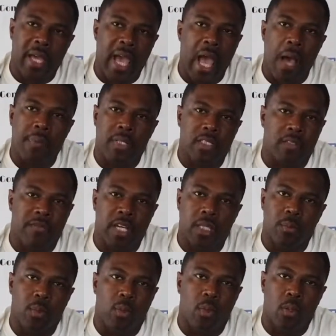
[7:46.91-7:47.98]
The app is
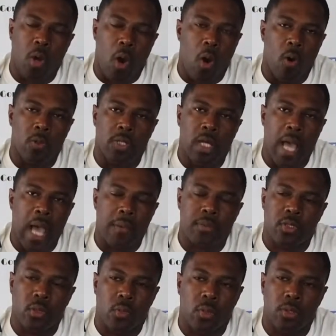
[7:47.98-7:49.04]
available on all the
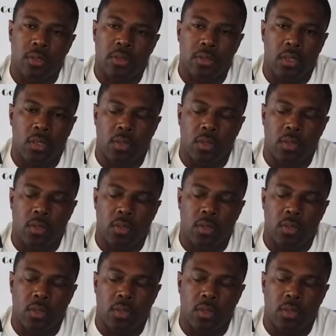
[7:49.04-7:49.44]
app stores,